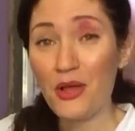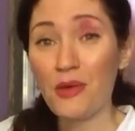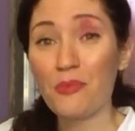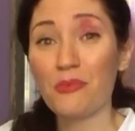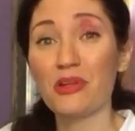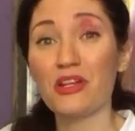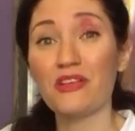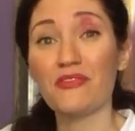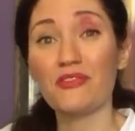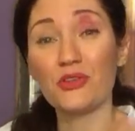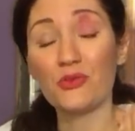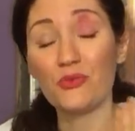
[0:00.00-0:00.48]

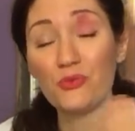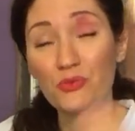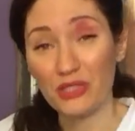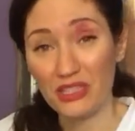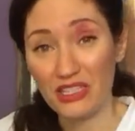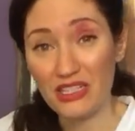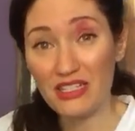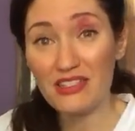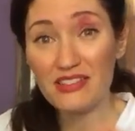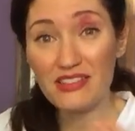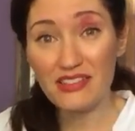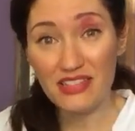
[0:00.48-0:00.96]
But if you're
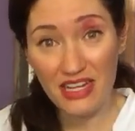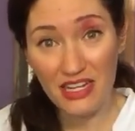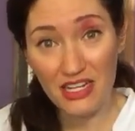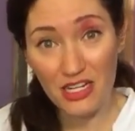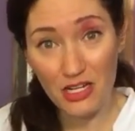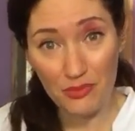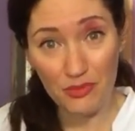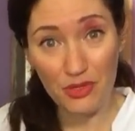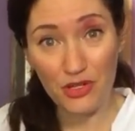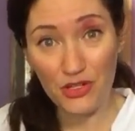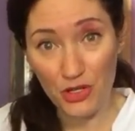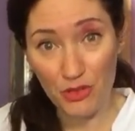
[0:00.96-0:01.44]
really staying
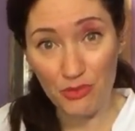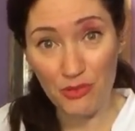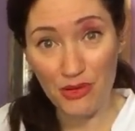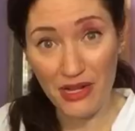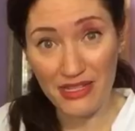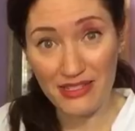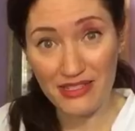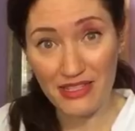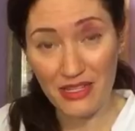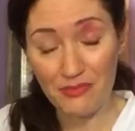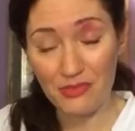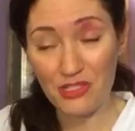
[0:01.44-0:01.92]
up on your
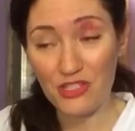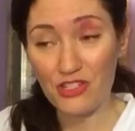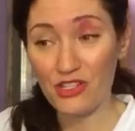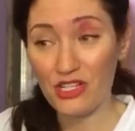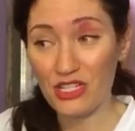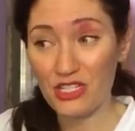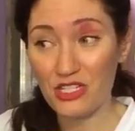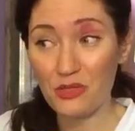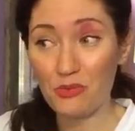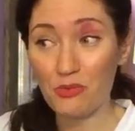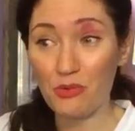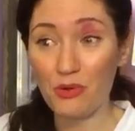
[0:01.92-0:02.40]
press-ups and you
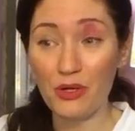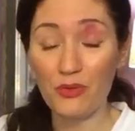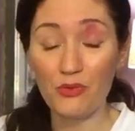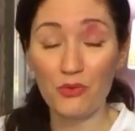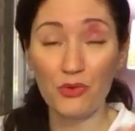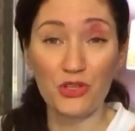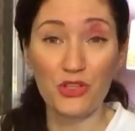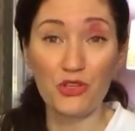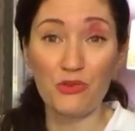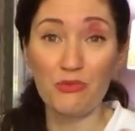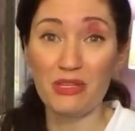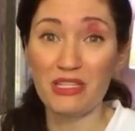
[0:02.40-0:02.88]
get to the point
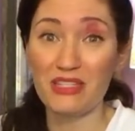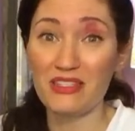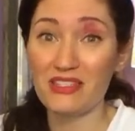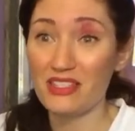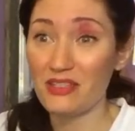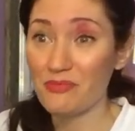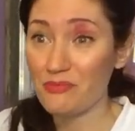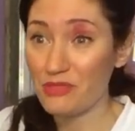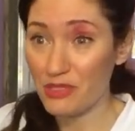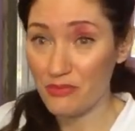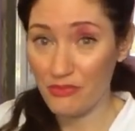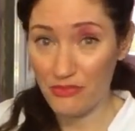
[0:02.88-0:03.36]
where you've been
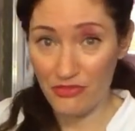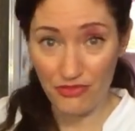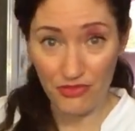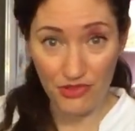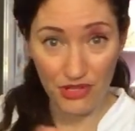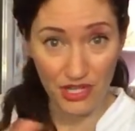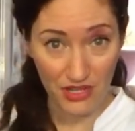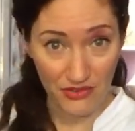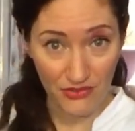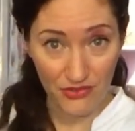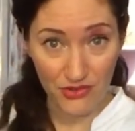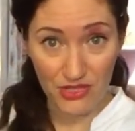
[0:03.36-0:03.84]

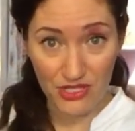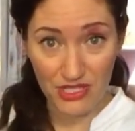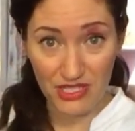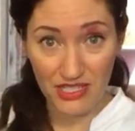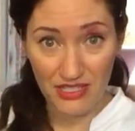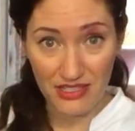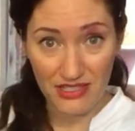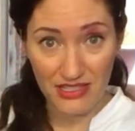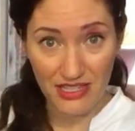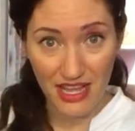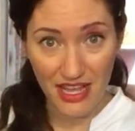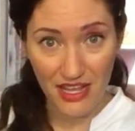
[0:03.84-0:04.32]
symptom-free for
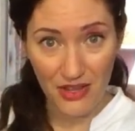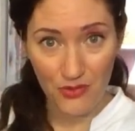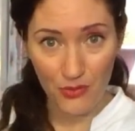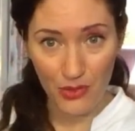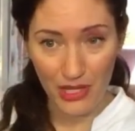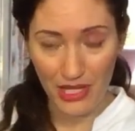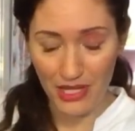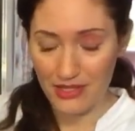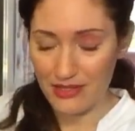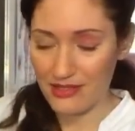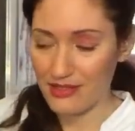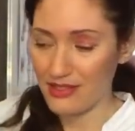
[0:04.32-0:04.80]
6 to 8
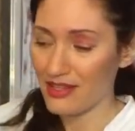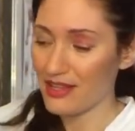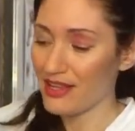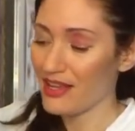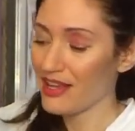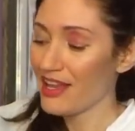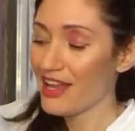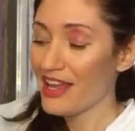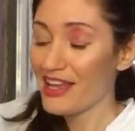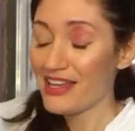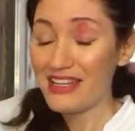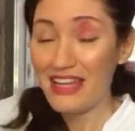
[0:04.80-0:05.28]
weeks,
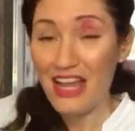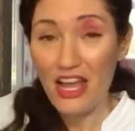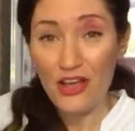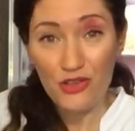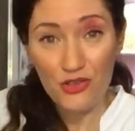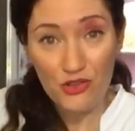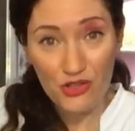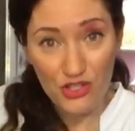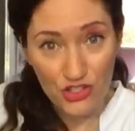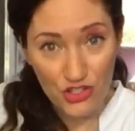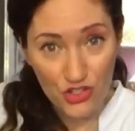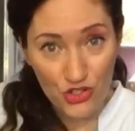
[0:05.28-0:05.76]
now
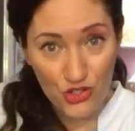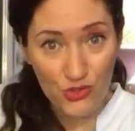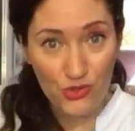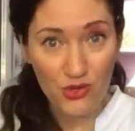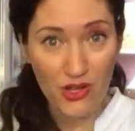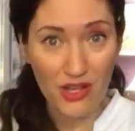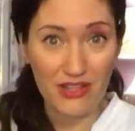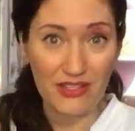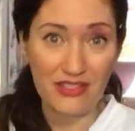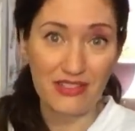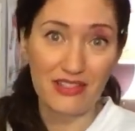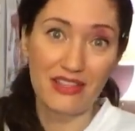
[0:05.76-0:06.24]
you can
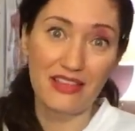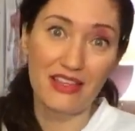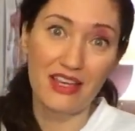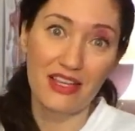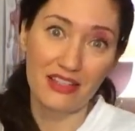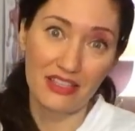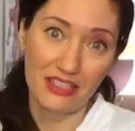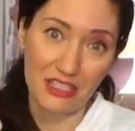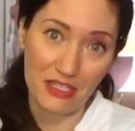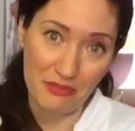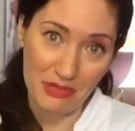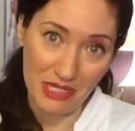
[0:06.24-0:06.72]
trust that that
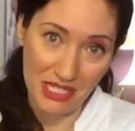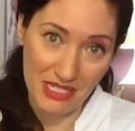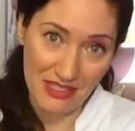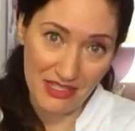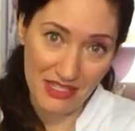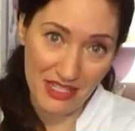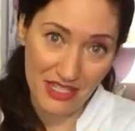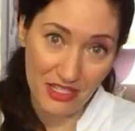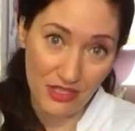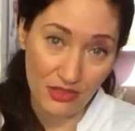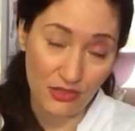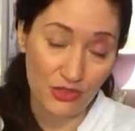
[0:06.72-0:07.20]
ligament is
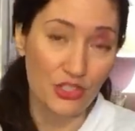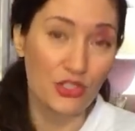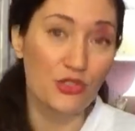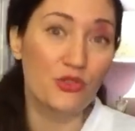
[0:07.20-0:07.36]
healed.